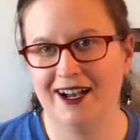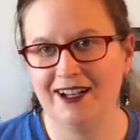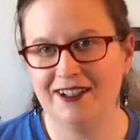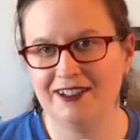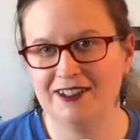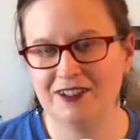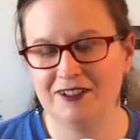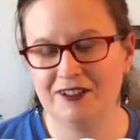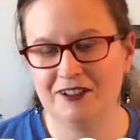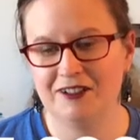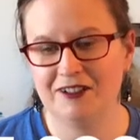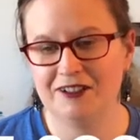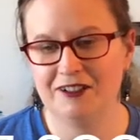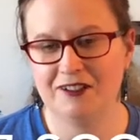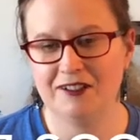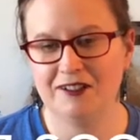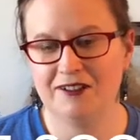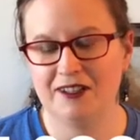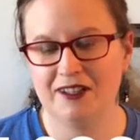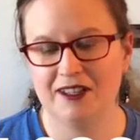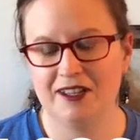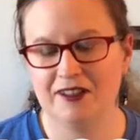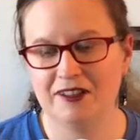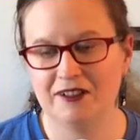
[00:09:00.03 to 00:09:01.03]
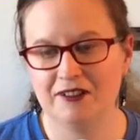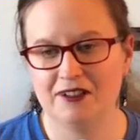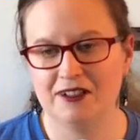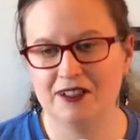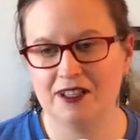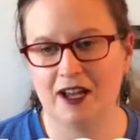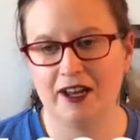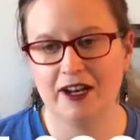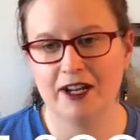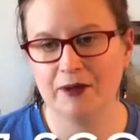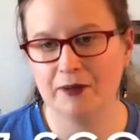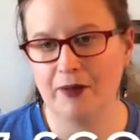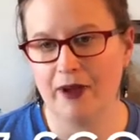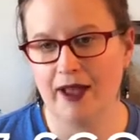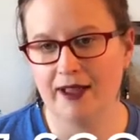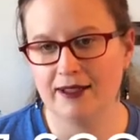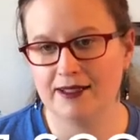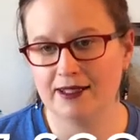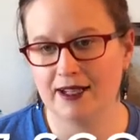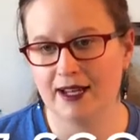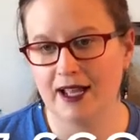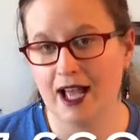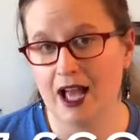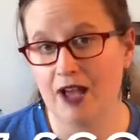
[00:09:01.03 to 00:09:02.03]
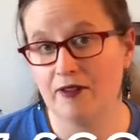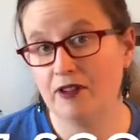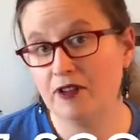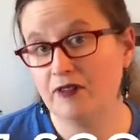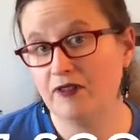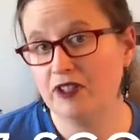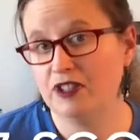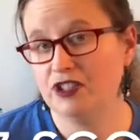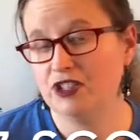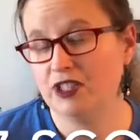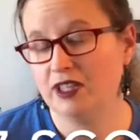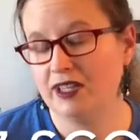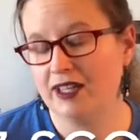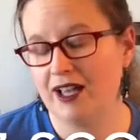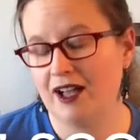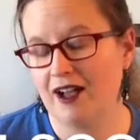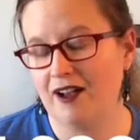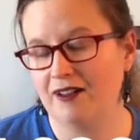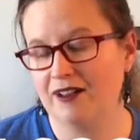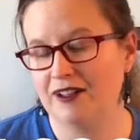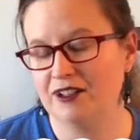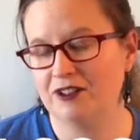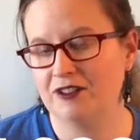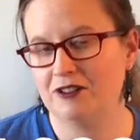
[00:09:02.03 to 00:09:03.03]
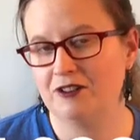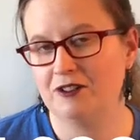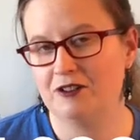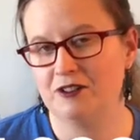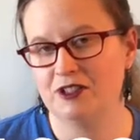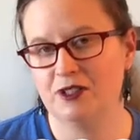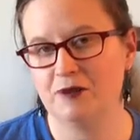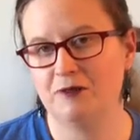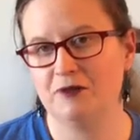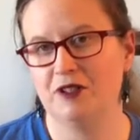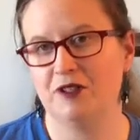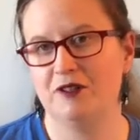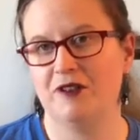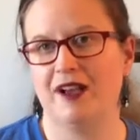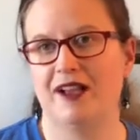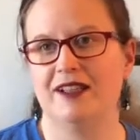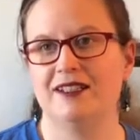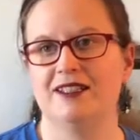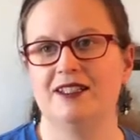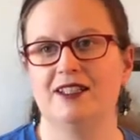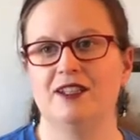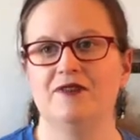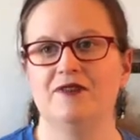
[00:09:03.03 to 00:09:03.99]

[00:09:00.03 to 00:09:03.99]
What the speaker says: So those are the other exotic pets that I have, and eventually I'll introduce them to you guys in